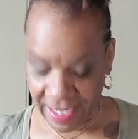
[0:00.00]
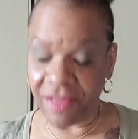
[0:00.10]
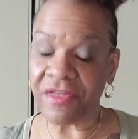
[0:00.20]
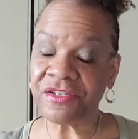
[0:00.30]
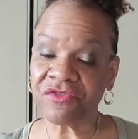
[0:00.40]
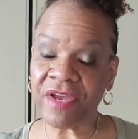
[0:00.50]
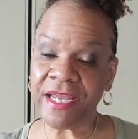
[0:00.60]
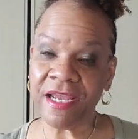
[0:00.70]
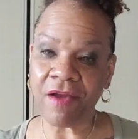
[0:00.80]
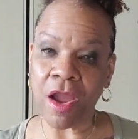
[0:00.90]
And this right
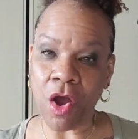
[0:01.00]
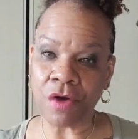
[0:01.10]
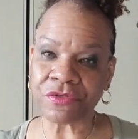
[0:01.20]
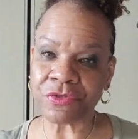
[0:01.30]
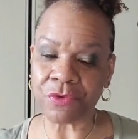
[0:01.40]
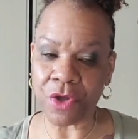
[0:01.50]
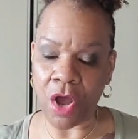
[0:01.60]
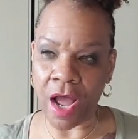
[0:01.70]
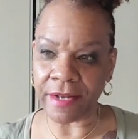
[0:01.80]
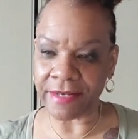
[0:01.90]
here I also
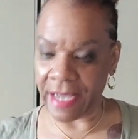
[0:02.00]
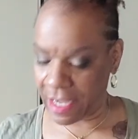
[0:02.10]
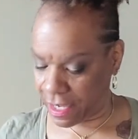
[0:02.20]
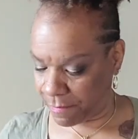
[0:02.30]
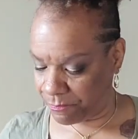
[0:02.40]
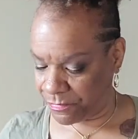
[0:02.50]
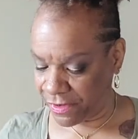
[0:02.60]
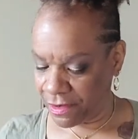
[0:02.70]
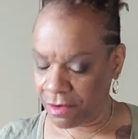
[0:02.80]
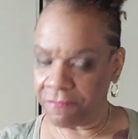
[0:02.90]
got
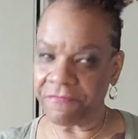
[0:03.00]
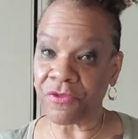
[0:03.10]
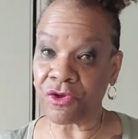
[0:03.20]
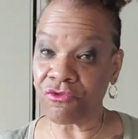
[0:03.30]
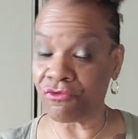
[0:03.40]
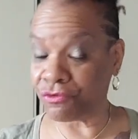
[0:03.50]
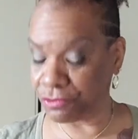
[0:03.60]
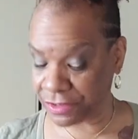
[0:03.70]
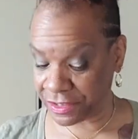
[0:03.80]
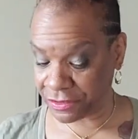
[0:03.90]
for the
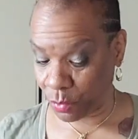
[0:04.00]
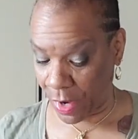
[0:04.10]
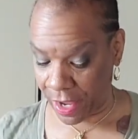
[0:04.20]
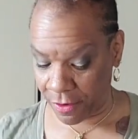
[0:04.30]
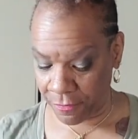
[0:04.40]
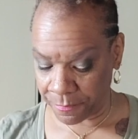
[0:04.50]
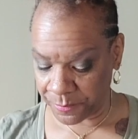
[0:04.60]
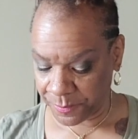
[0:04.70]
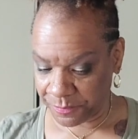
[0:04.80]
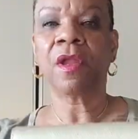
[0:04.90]
cruise as well.
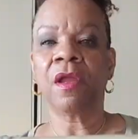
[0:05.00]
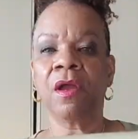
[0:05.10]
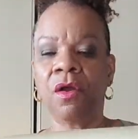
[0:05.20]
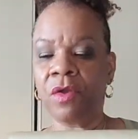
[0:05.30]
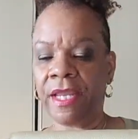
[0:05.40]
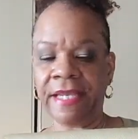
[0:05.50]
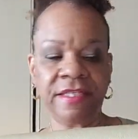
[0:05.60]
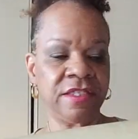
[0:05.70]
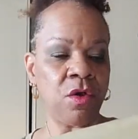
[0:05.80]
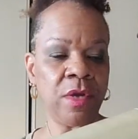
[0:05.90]
Okay,
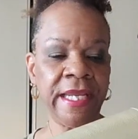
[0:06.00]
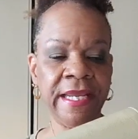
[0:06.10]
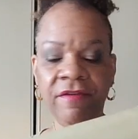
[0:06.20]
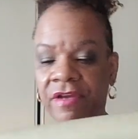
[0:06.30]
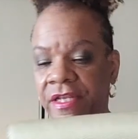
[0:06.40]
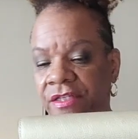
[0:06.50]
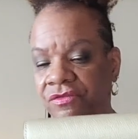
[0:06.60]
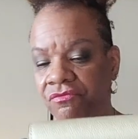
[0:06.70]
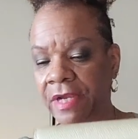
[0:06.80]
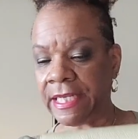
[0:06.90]
so here it
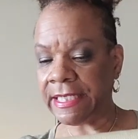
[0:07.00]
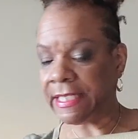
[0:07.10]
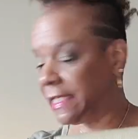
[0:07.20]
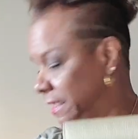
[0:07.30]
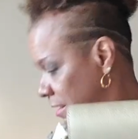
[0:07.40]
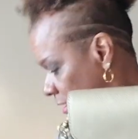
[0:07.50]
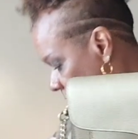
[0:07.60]
is right here.